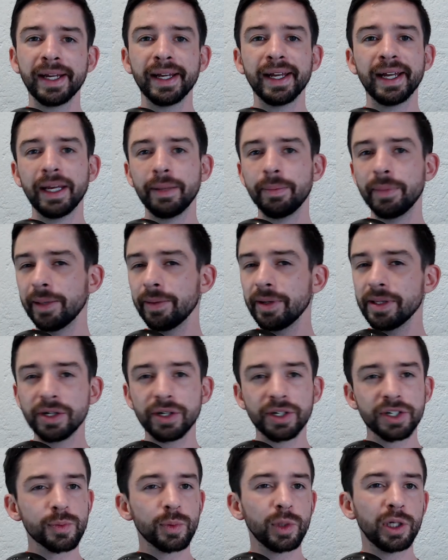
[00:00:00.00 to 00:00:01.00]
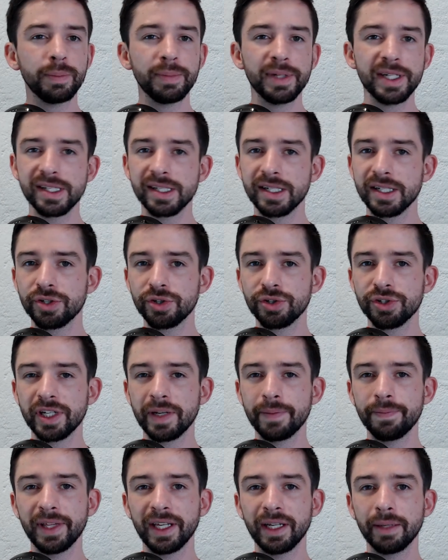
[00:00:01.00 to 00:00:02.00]
and maybe they're a small business or
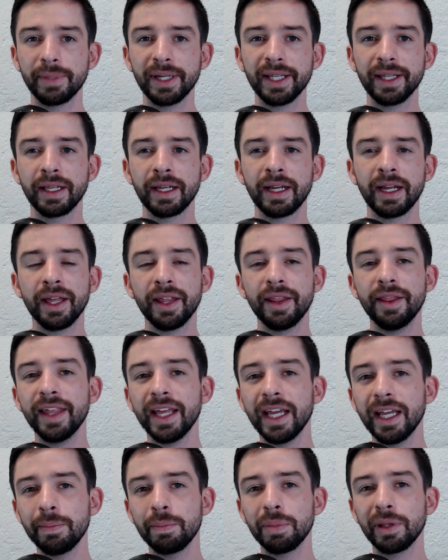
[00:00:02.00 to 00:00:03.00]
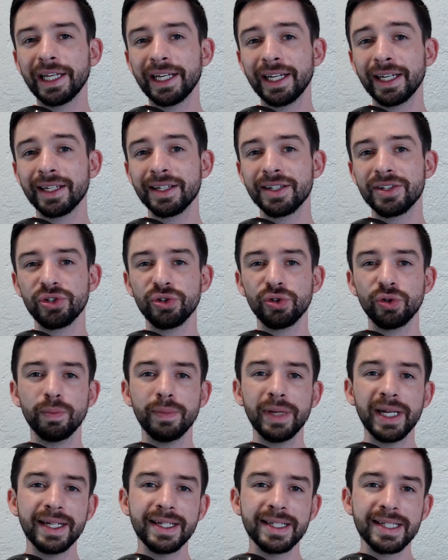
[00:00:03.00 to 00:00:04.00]
something, but they plan to
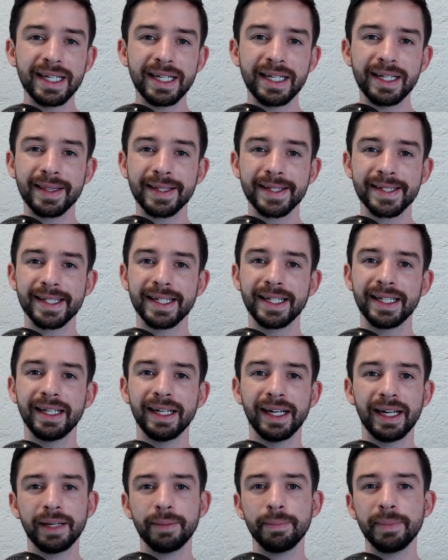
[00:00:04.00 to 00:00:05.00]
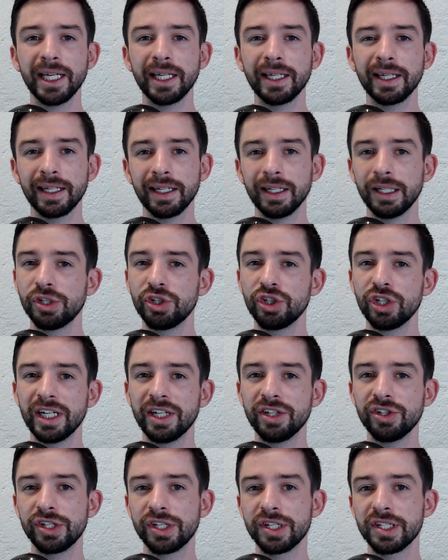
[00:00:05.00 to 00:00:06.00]
maintain the site and make any
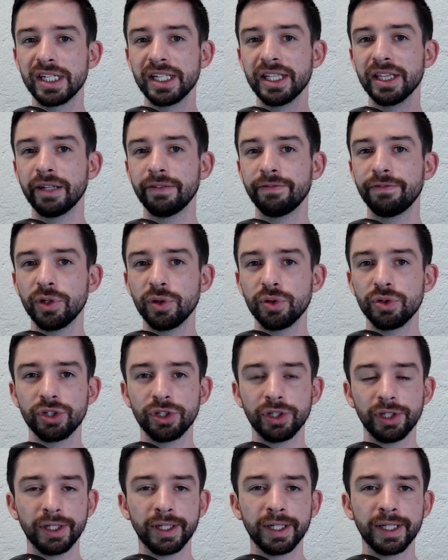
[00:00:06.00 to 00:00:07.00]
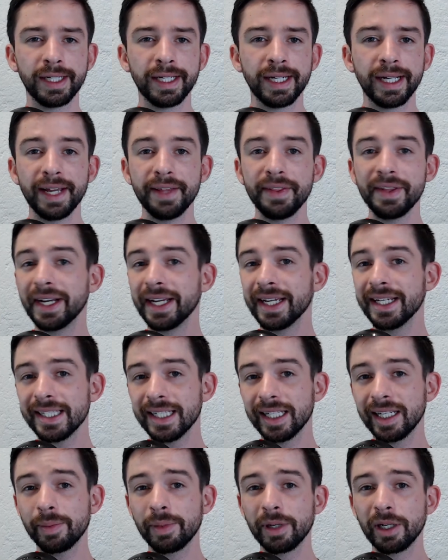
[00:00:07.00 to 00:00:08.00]
changes in the future. And the nice
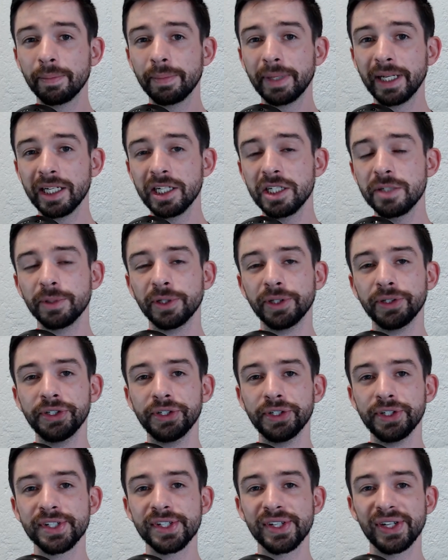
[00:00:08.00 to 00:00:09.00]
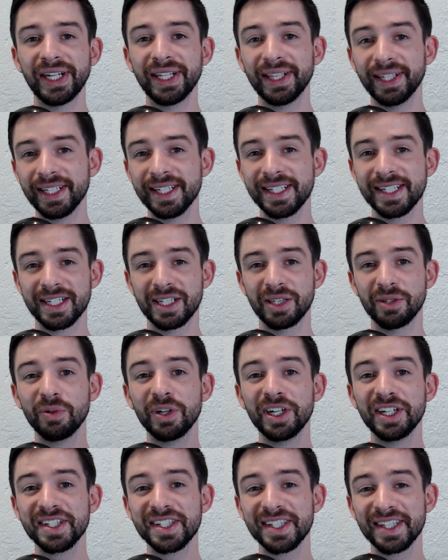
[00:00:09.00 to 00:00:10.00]
thing about page builders, at least the
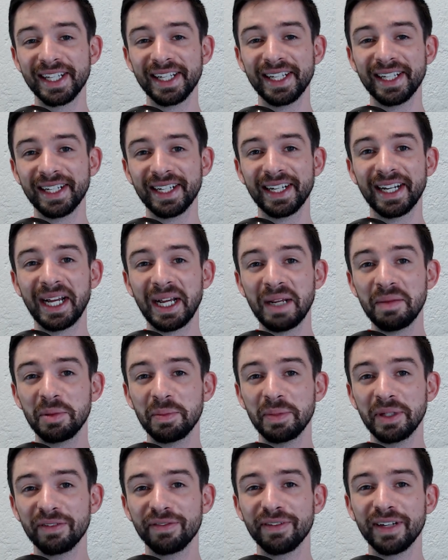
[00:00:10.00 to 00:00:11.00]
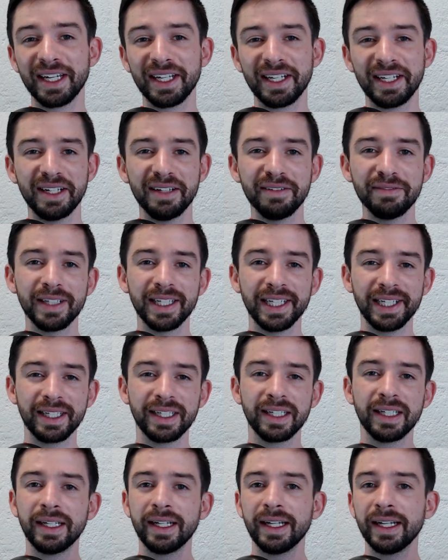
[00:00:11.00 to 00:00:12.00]
ones that I'm a big fan of, like
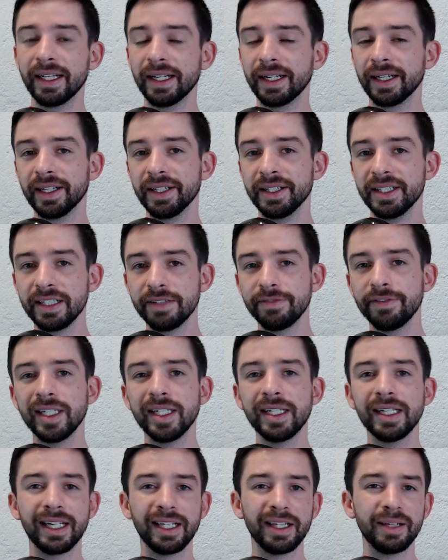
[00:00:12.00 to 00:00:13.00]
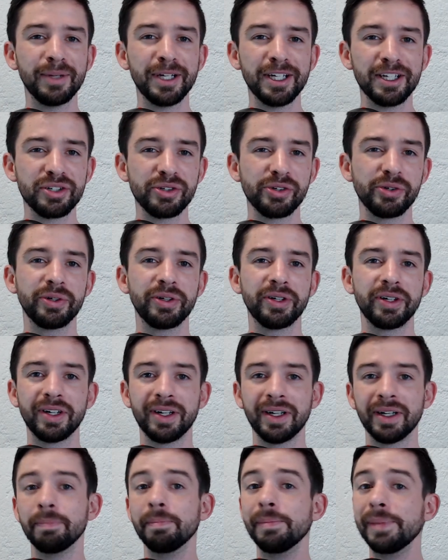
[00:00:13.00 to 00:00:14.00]
uh, Divi, Elementor,
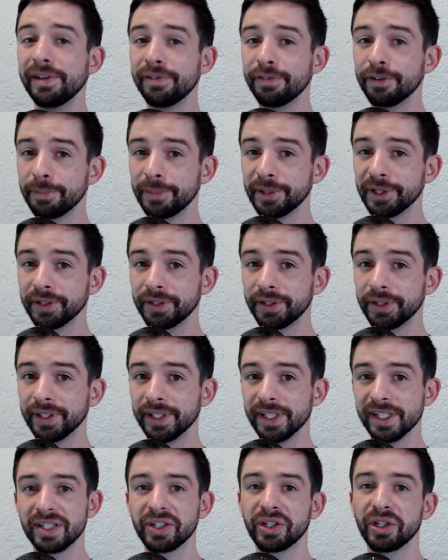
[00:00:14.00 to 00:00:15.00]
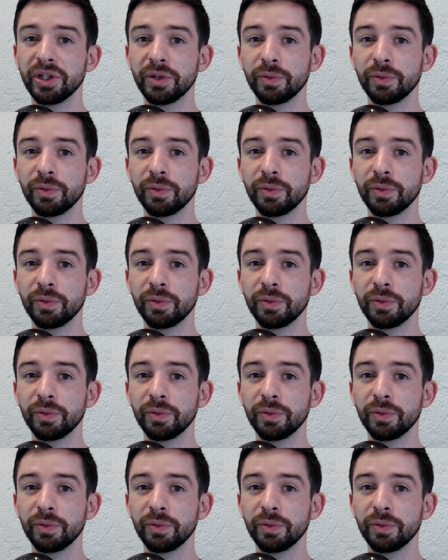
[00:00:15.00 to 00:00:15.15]
Beaver Builder is a good